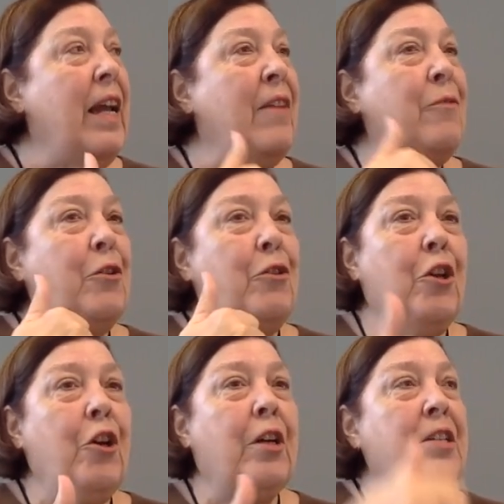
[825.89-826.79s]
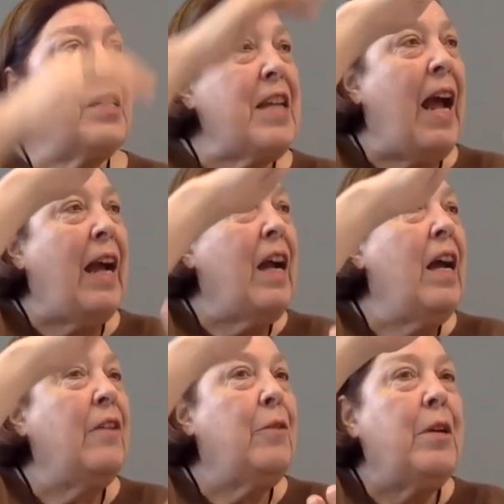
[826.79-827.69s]
if you took a stack
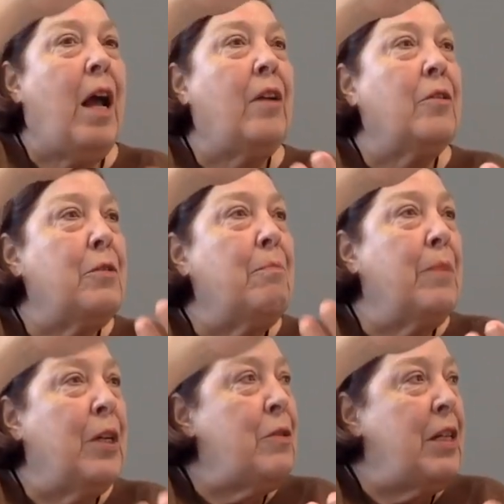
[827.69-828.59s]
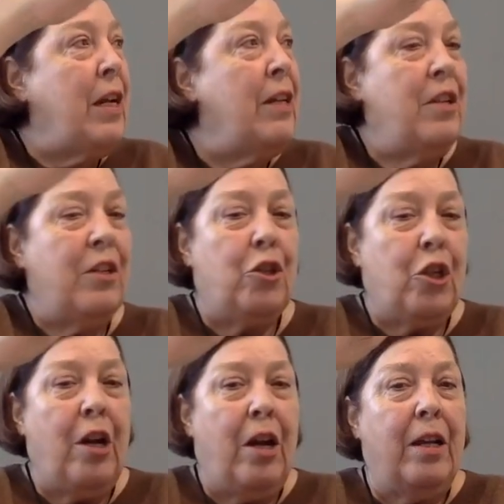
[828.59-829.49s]
of $100 bills into
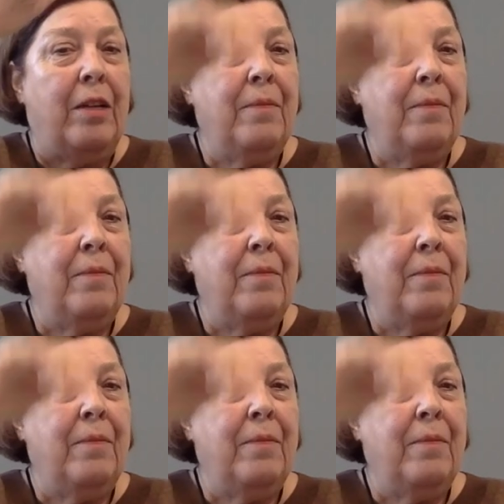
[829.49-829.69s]
John